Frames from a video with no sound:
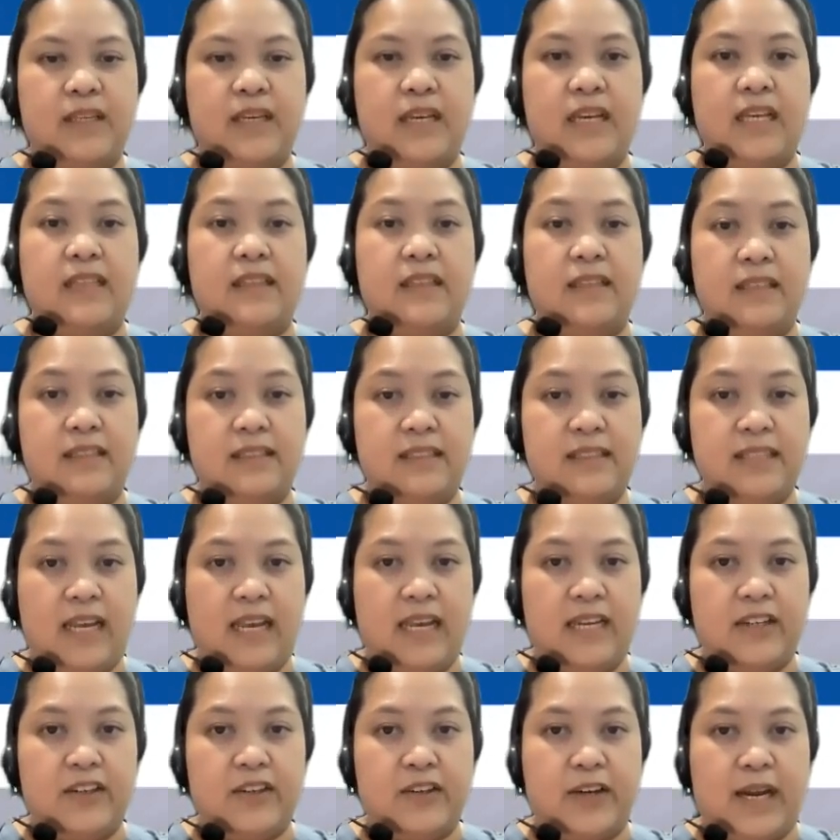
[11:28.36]
In this
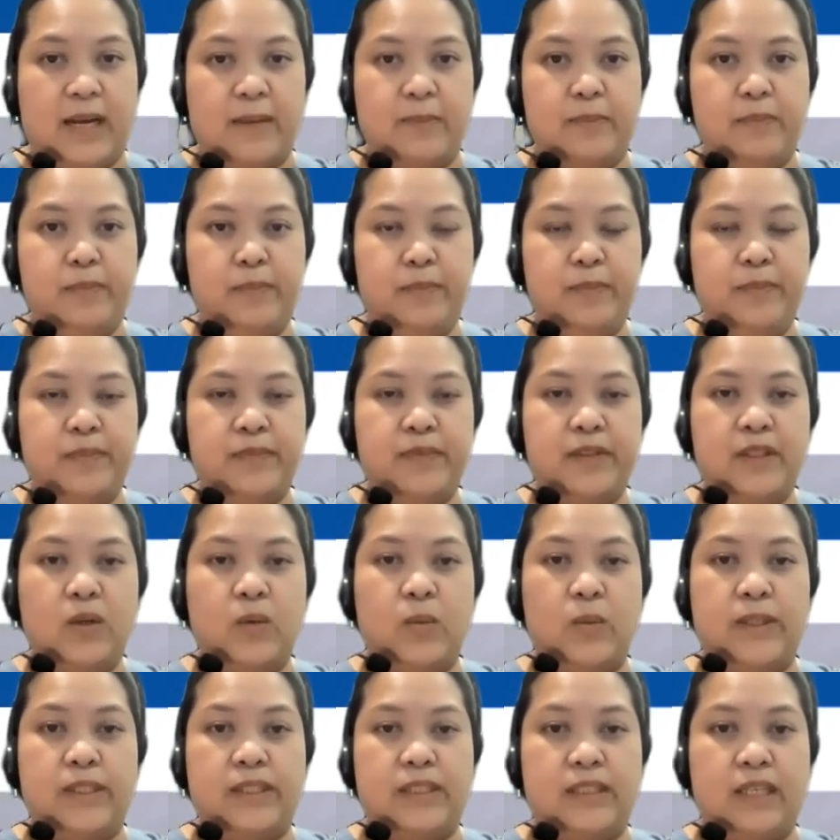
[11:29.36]
diagram,
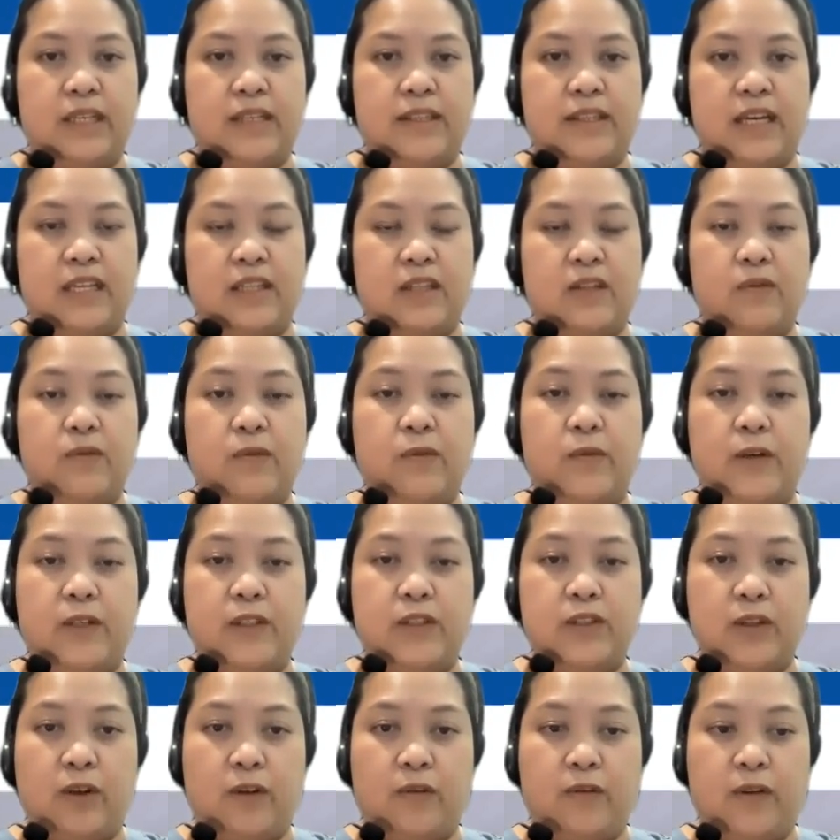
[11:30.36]
we see that,
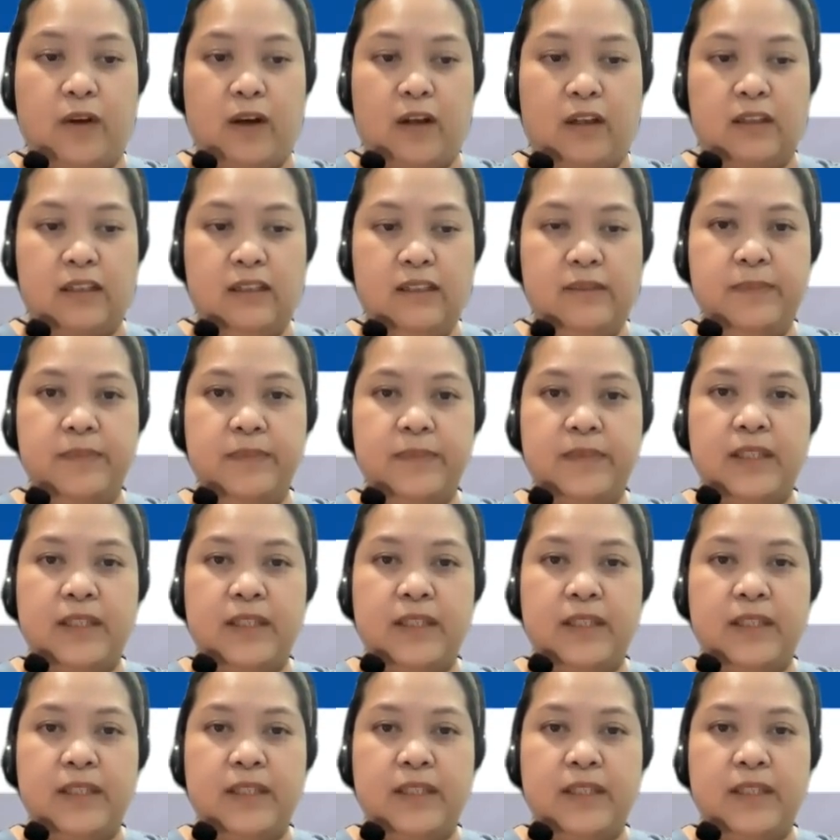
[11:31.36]
first of all,